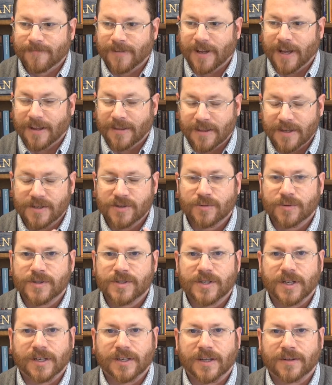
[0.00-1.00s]
this
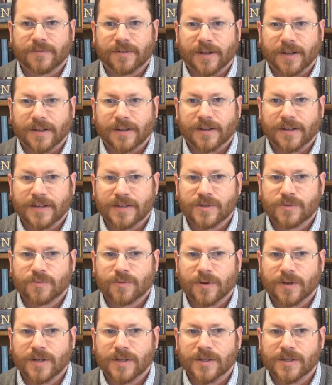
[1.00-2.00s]
was significant. This
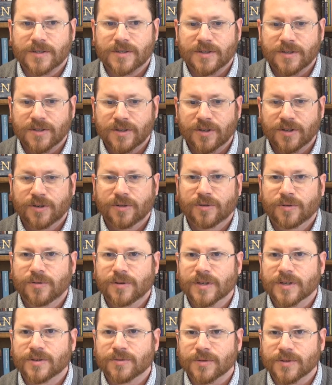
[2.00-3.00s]
was new,
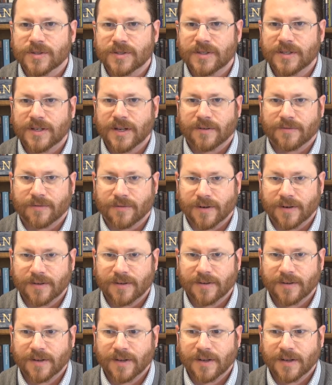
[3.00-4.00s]
this was
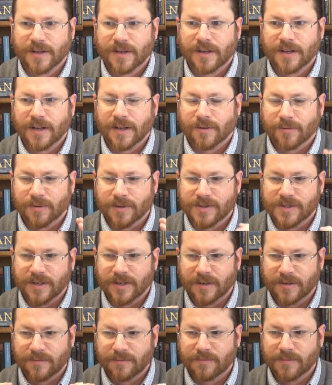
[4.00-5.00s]
different. It was
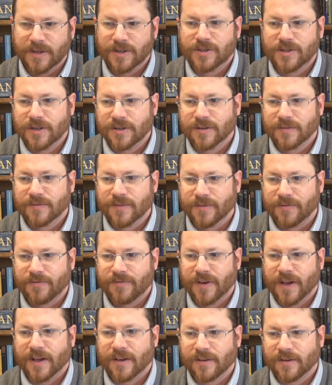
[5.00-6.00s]
an admission of the
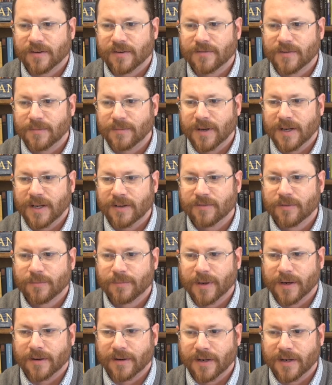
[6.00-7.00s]
failure of the medieval
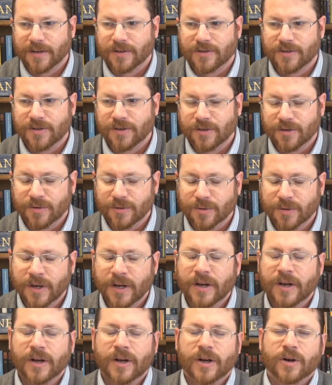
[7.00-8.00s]
period to
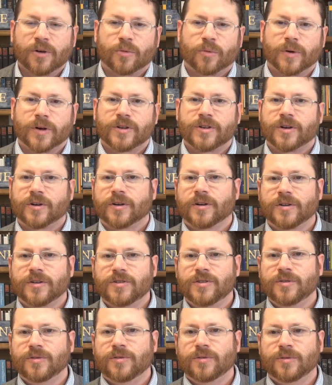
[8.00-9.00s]
return
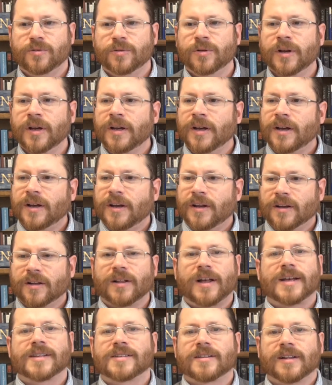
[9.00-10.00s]
to
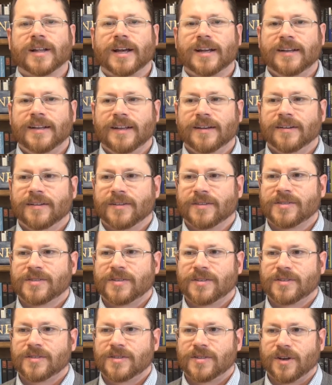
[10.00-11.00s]
classical ideals.
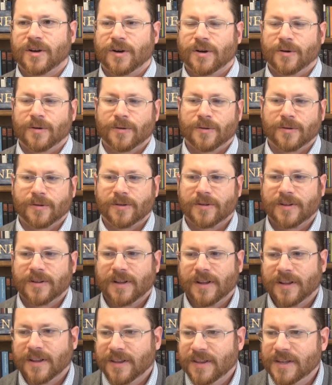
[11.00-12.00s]
So
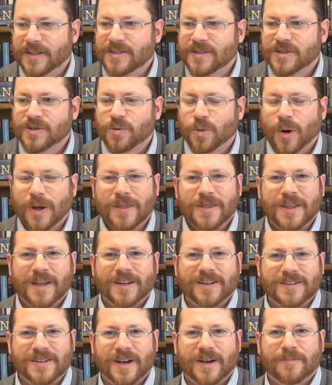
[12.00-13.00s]
this is when they
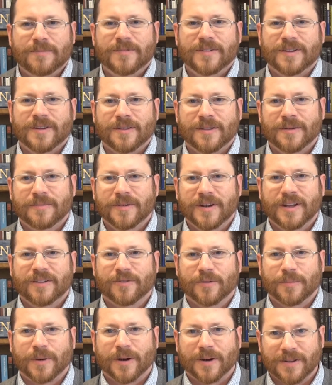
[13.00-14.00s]
dubbed the
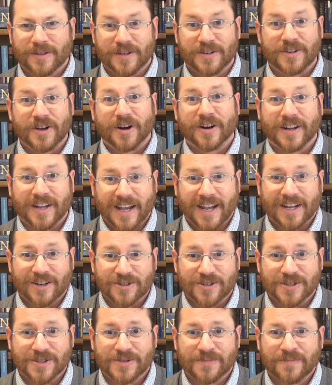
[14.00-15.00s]
medieval period the Dark
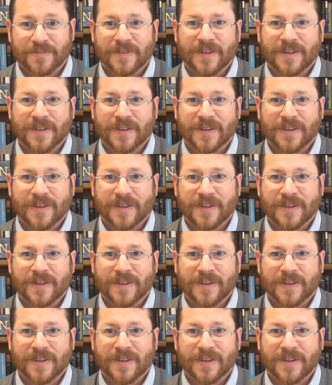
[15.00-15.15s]
Ages